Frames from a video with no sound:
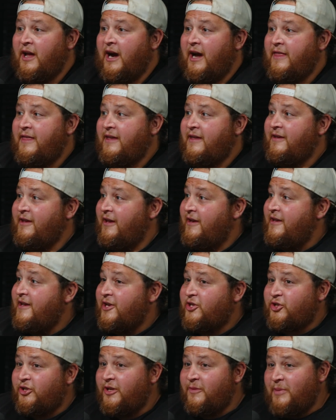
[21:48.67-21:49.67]
I think
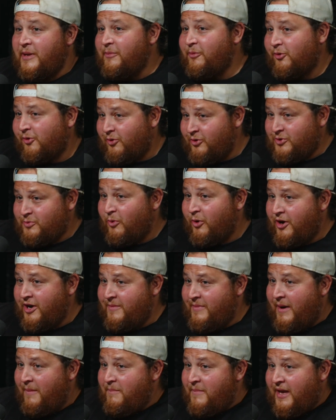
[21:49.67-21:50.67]
initially people are always worried
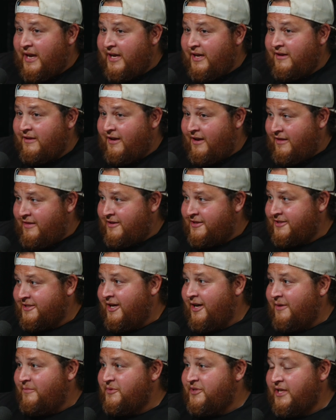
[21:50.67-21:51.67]
about me and the
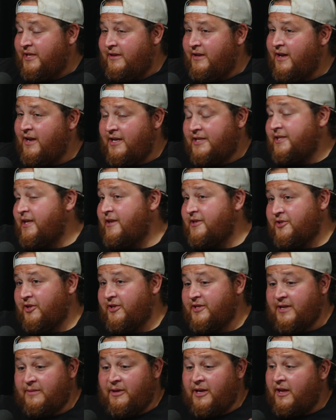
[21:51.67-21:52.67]
subs, and I say this all
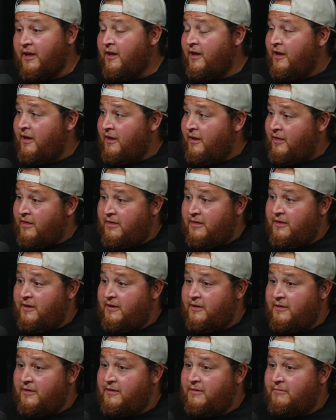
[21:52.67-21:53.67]
the time. Like
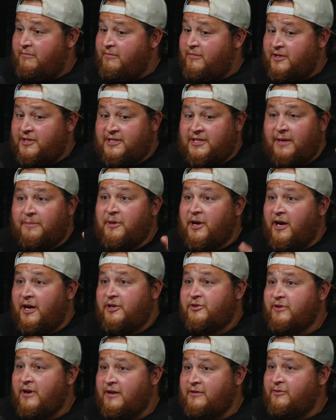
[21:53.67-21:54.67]
the
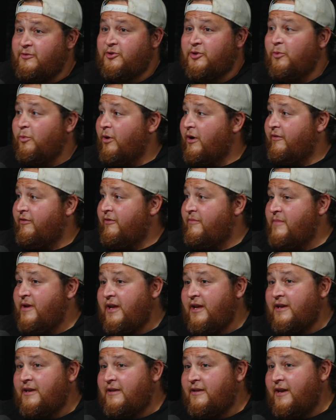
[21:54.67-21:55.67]
subcontractors who work for
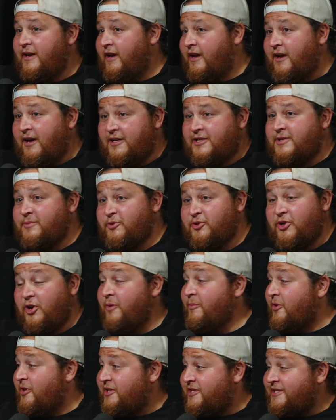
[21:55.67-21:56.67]
me in a customer's
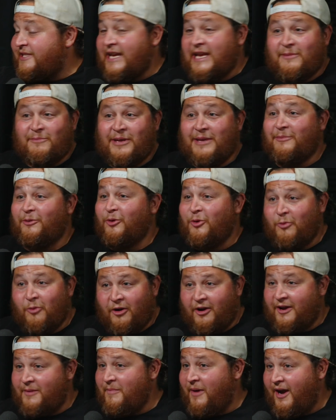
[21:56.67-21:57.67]
home are the same people who
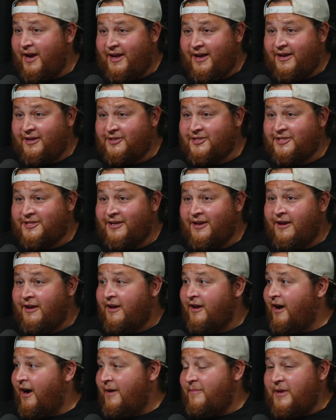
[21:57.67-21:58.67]
work in my house. Yep.